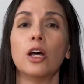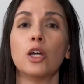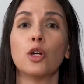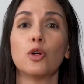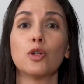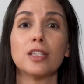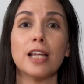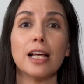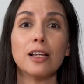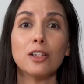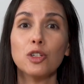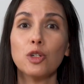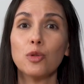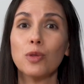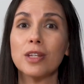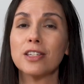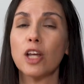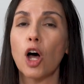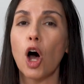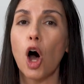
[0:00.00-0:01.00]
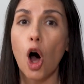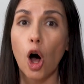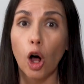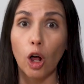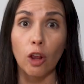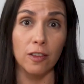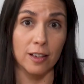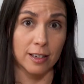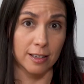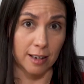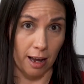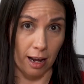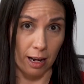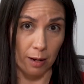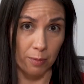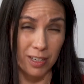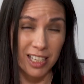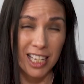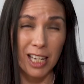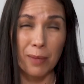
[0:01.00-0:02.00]
Your cells do this all the
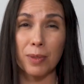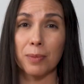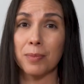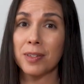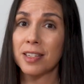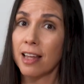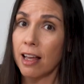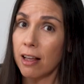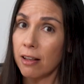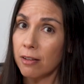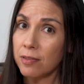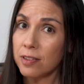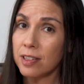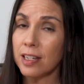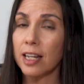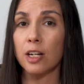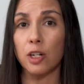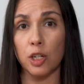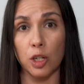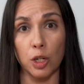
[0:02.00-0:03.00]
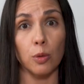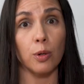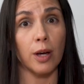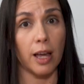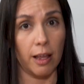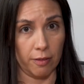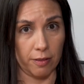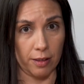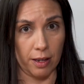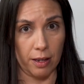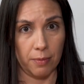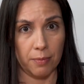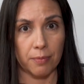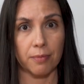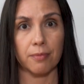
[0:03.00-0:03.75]
time to keep themselves and you healthy.